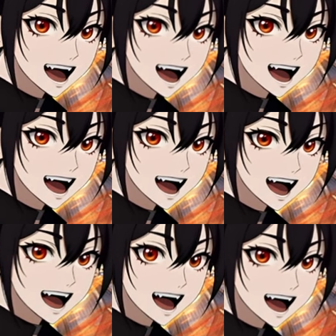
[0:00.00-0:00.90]
on,
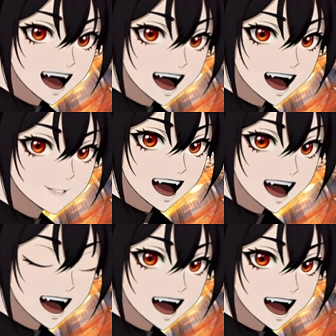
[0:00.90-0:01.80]
Vicky,
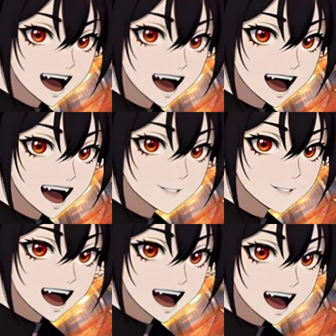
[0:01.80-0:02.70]
Summer Vicky.
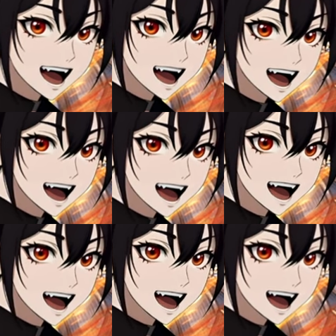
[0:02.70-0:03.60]
She might be
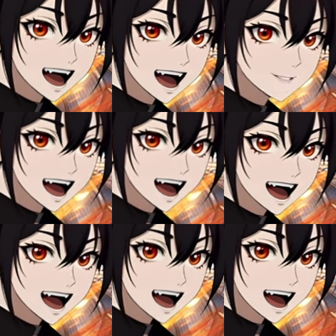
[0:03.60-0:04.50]
alright,
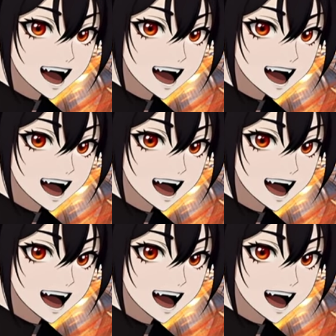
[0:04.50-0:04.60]
might want to